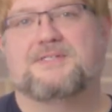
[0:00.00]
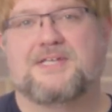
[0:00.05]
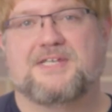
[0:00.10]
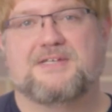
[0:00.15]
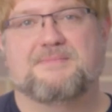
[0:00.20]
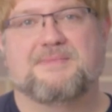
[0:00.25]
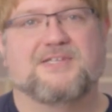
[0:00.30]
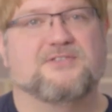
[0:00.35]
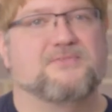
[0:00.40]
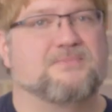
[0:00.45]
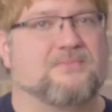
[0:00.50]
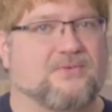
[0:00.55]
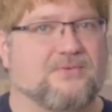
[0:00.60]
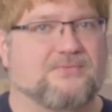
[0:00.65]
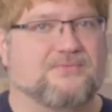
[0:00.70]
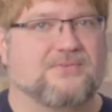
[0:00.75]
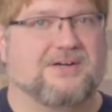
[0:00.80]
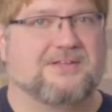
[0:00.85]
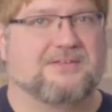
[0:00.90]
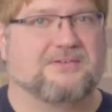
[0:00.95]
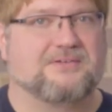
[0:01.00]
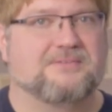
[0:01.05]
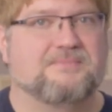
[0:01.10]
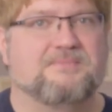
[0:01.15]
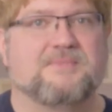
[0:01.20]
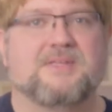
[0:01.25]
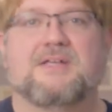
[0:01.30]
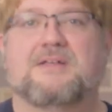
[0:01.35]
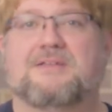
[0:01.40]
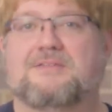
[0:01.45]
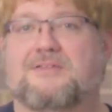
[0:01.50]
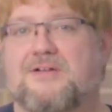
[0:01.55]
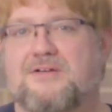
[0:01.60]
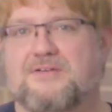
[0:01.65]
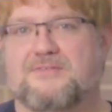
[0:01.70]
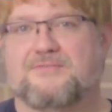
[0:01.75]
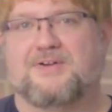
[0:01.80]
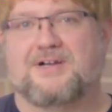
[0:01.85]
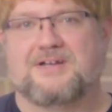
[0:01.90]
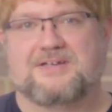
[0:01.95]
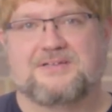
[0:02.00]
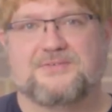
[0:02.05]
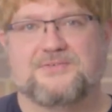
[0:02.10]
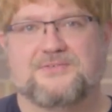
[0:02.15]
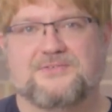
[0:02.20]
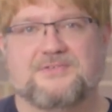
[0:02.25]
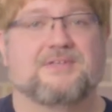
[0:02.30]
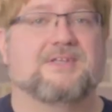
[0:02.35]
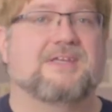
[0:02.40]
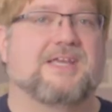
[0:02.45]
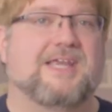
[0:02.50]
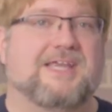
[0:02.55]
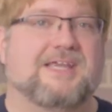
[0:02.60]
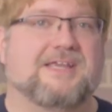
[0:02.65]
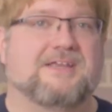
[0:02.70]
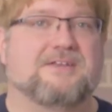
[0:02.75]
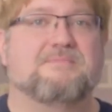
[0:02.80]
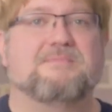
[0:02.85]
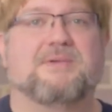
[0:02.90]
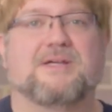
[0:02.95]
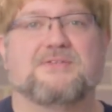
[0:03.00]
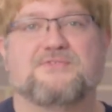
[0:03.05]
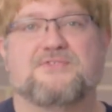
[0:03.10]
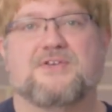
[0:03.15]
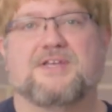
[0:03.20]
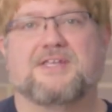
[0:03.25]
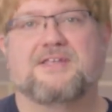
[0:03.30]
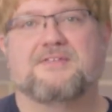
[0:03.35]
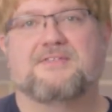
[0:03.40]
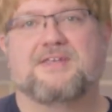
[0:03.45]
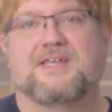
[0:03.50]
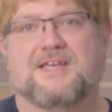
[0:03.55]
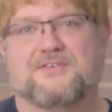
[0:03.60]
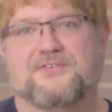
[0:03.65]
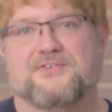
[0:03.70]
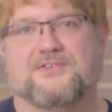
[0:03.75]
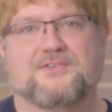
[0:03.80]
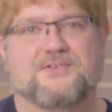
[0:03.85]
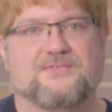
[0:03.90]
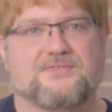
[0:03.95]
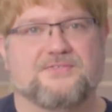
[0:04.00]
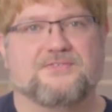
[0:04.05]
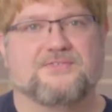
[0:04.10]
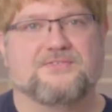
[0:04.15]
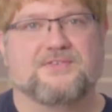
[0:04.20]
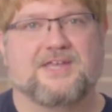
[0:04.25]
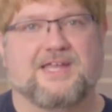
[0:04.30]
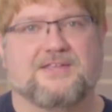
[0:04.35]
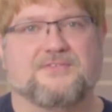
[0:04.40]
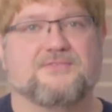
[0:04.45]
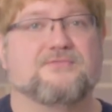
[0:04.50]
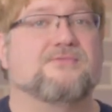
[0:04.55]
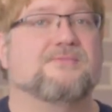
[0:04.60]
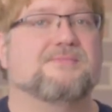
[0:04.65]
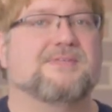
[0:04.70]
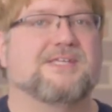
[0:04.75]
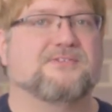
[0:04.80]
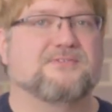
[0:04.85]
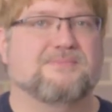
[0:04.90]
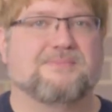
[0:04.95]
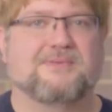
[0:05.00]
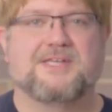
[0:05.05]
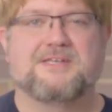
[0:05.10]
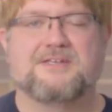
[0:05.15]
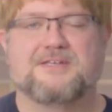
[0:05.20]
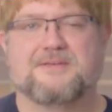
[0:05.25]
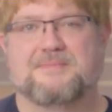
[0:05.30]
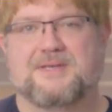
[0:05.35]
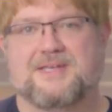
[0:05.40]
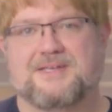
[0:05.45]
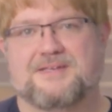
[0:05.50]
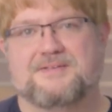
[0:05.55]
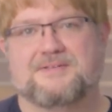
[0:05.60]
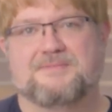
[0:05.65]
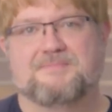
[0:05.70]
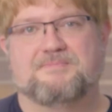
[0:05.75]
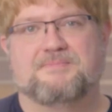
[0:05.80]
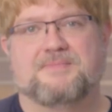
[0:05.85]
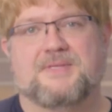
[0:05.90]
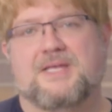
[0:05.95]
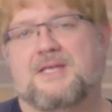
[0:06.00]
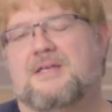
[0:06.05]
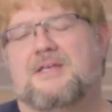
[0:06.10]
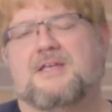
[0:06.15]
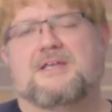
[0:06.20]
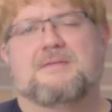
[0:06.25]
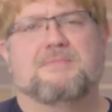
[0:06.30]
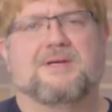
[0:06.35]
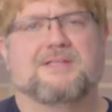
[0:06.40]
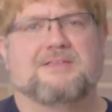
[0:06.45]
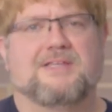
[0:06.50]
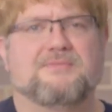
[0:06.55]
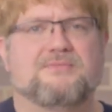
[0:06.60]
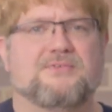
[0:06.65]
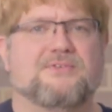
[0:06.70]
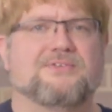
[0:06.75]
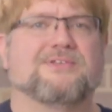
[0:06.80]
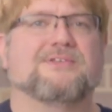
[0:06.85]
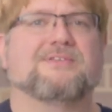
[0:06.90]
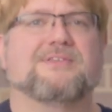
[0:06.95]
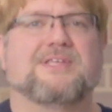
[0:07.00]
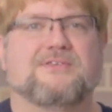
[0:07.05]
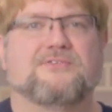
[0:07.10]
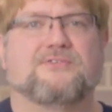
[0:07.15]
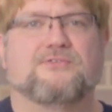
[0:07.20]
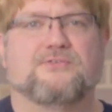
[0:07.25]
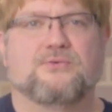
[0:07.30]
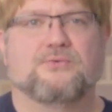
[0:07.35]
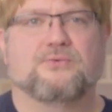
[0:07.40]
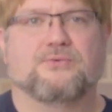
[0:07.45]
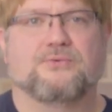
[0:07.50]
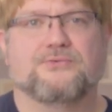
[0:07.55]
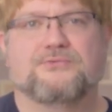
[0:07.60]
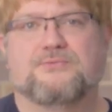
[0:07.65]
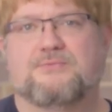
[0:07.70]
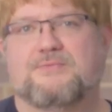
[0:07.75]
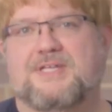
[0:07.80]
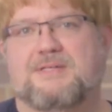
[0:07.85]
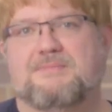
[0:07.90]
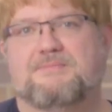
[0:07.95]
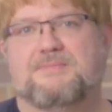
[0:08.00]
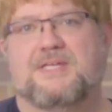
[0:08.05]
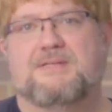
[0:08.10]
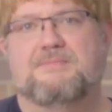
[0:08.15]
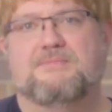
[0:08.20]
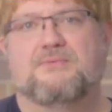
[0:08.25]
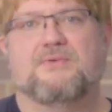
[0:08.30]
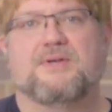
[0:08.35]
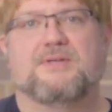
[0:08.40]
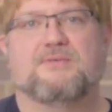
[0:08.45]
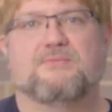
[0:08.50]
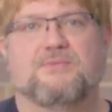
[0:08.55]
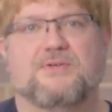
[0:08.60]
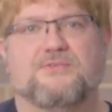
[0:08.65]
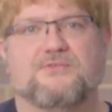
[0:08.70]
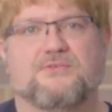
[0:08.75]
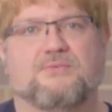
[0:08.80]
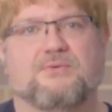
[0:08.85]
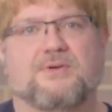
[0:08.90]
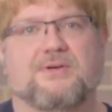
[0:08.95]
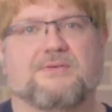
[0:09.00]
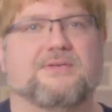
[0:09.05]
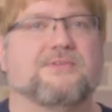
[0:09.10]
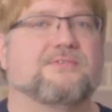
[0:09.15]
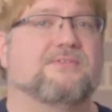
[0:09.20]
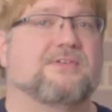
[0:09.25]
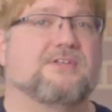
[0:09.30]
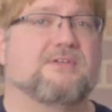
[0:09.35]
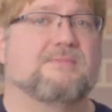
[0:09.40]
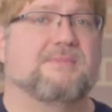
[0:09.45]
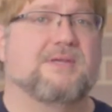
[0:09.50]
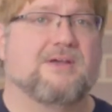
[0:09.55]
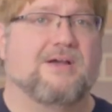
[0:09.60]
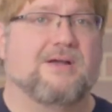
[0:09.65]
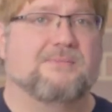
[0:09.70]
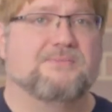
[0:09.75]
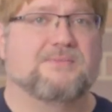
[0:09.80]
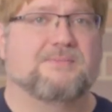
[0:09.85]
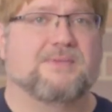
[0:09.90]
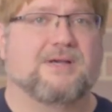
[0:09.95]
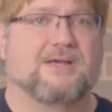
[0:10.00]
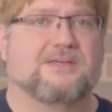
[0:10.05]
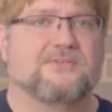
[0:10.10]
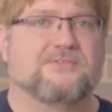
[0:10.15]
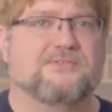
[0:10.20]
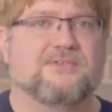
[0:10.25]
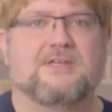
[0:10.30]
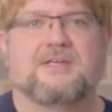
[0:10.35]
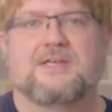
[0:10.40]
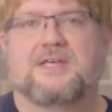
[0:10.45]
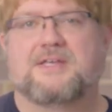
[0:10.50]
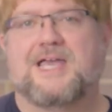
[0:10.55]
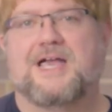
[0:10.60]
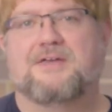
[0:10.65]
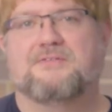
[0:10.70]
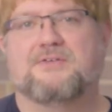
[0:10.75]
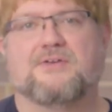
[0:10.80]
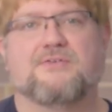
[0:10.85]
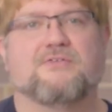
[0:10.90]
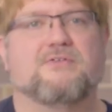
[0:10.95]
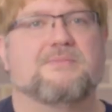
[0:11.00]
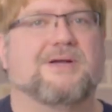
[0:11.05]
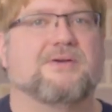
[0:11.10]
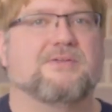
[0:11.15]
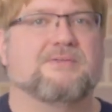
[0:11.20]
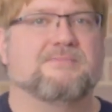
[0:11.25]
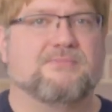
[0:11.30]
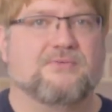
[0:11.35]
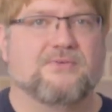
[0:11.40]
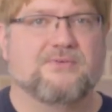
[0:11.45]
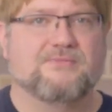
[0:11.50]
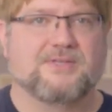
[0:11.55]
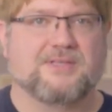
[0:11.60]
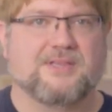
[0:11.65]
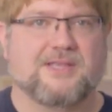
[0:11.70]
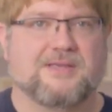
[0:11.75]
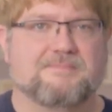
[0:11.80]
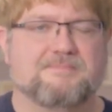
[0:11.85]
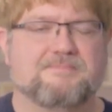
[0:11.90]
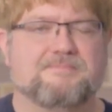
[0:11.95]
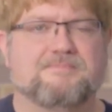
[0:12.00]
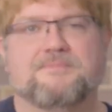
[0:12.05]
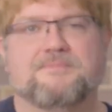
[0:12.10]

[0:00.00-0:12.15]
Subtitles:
database profiler, log files, and by checking the execution stats from the explain command. By leveraging these tools, we can pinpoint which queries need to be optimized and how to go about improving them.